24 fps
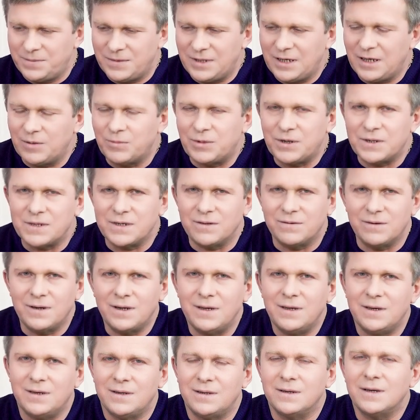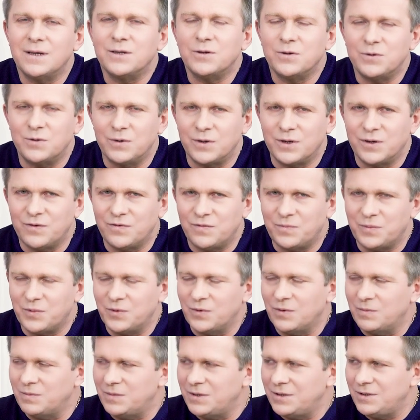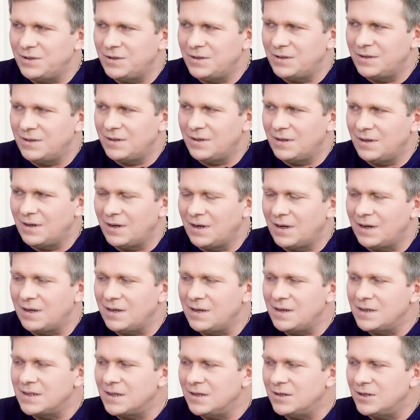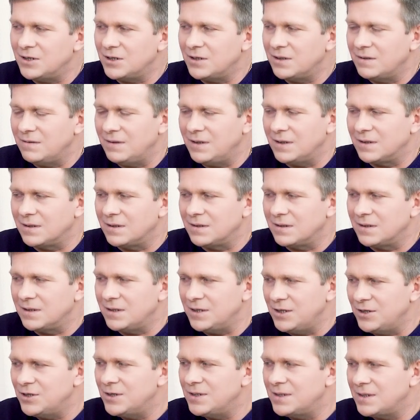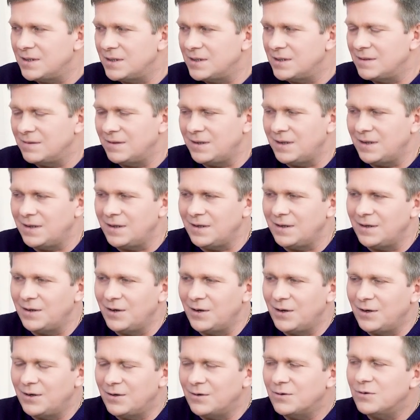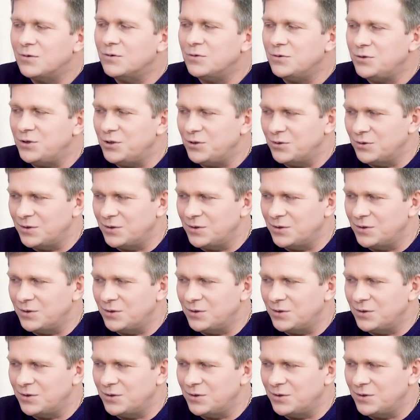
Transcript: education will only be of help. Whereas, if a person boasts of his learnedness,